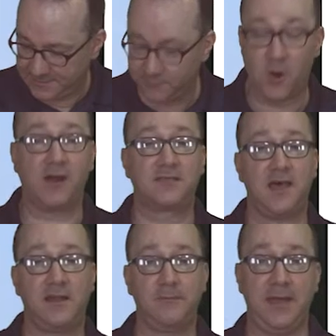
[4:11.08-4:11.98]
wrong
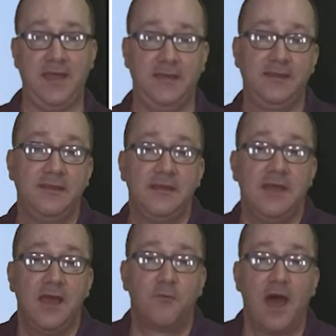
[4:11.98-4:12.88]
side of the pen.
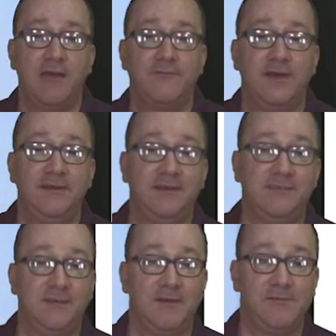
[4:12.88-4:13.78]
If
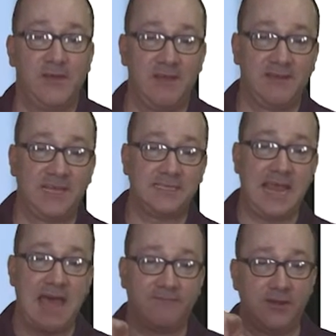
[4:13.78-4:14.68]
it doesn't
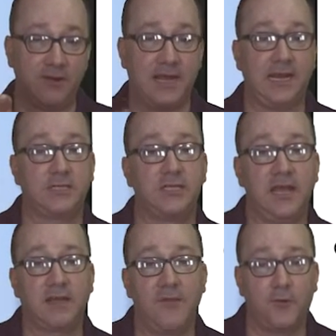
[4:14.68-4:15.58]
have internet connection
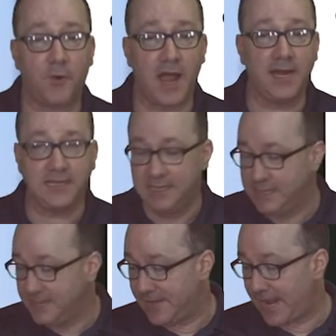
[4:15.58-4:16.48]
like on the right,
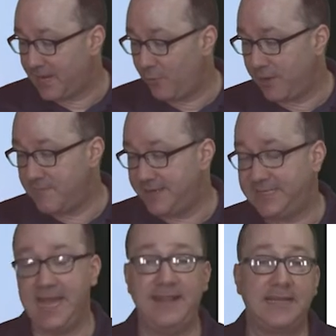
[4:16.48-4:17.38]
then I can only
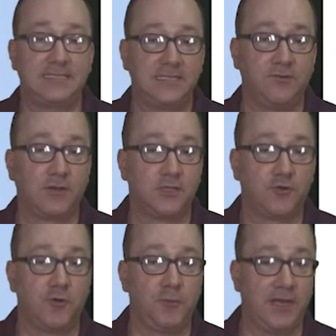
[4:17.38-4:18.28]
maintain that single
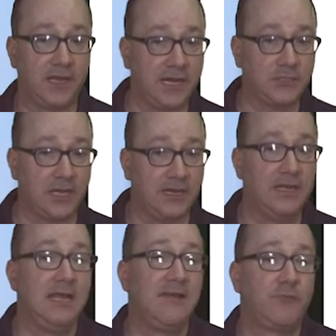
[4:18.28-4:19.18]
control plane connection.
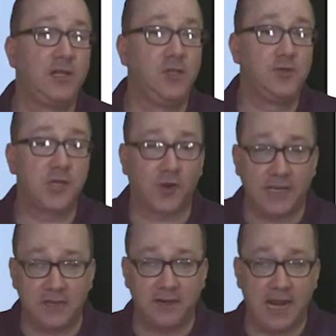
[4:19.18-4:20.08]
If we lose our
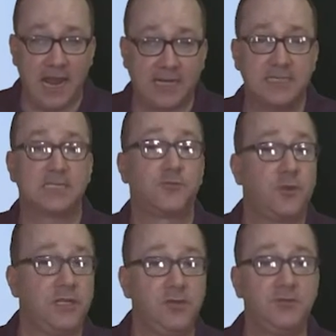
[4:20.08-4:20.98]
internet access,
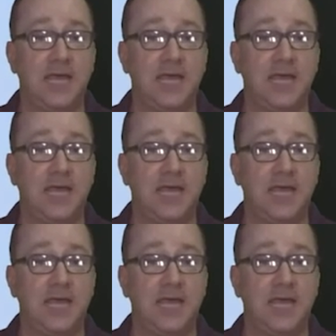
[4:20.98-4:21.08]
we lose